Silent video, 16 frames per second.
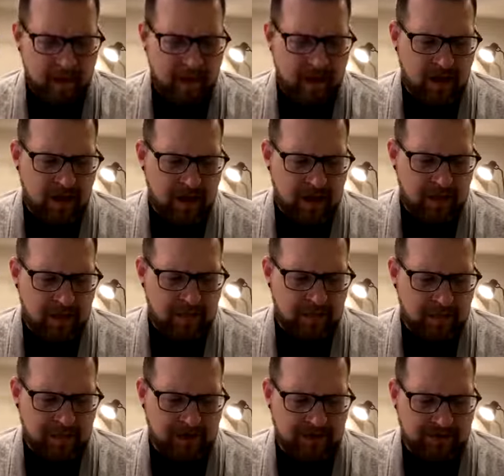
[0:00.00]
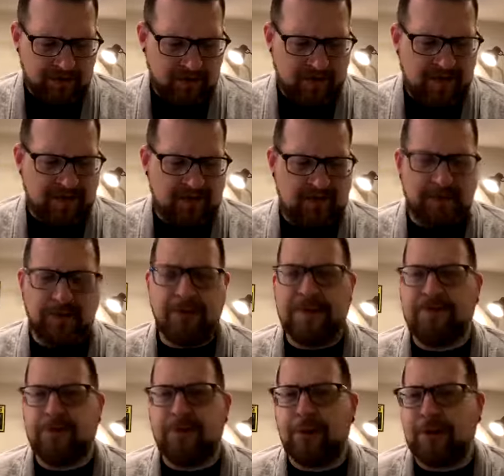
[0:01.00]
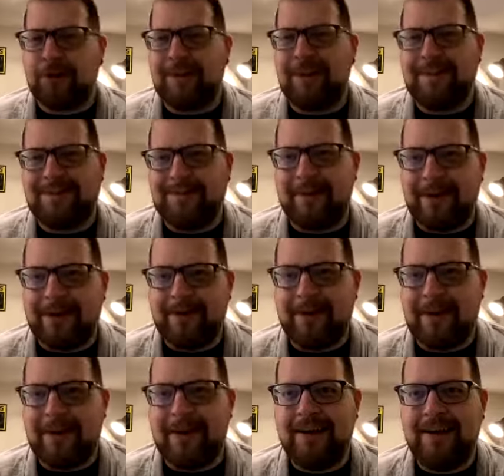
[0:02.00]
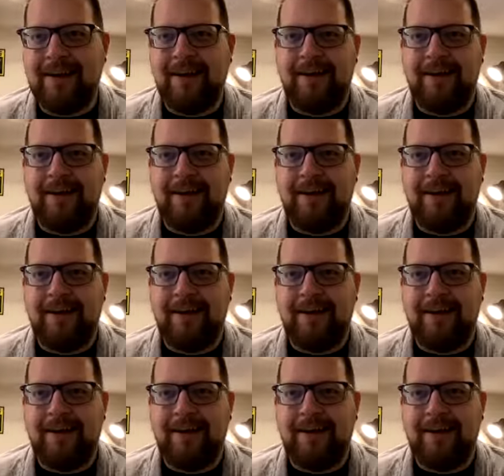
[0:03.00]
But also because it's a little easier to organize in my own head,